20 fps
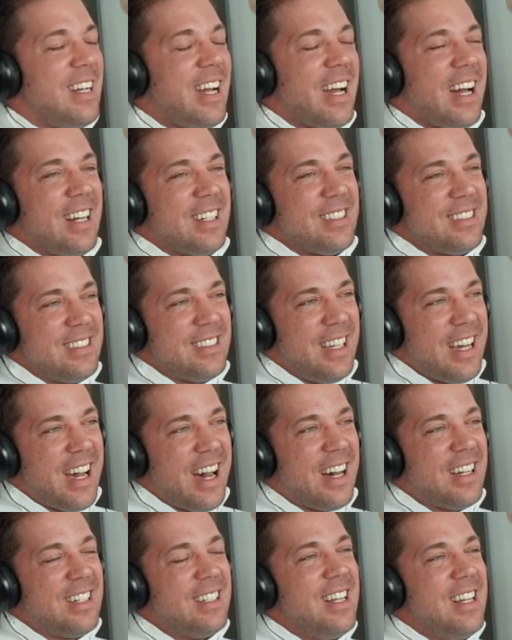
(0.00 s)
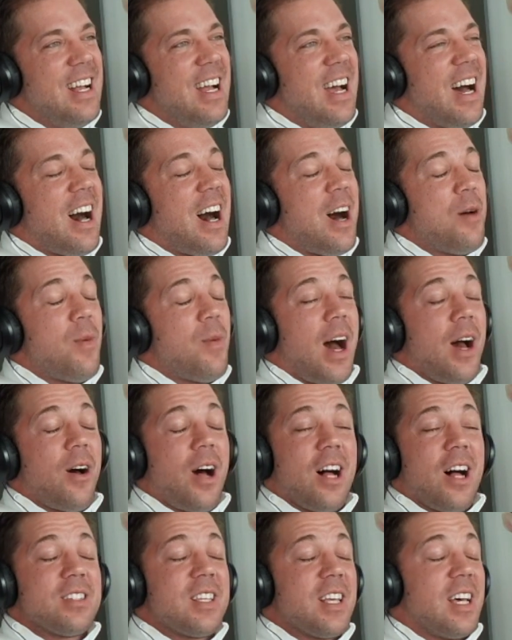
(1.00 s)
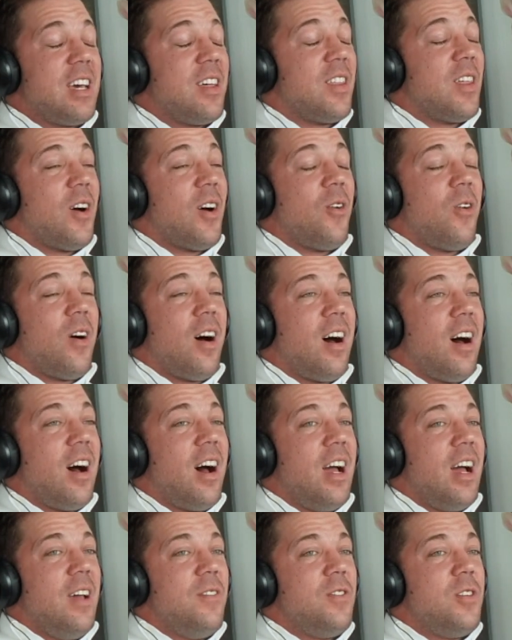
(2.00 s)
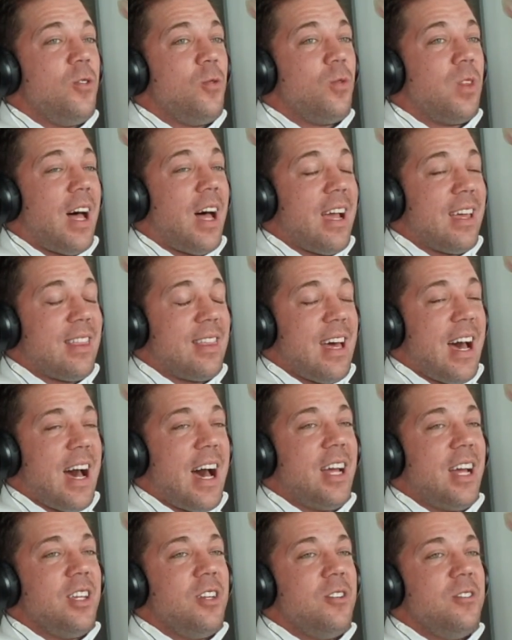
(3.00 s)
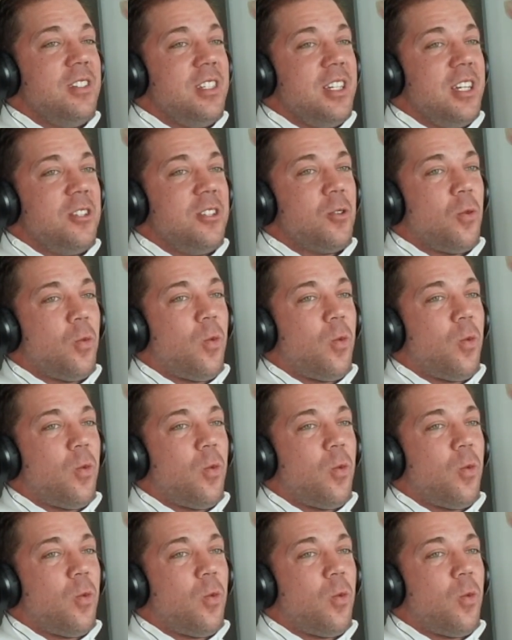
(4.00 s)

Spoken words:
Yeah. Yeah. I'll tell you though, if you like that, you need to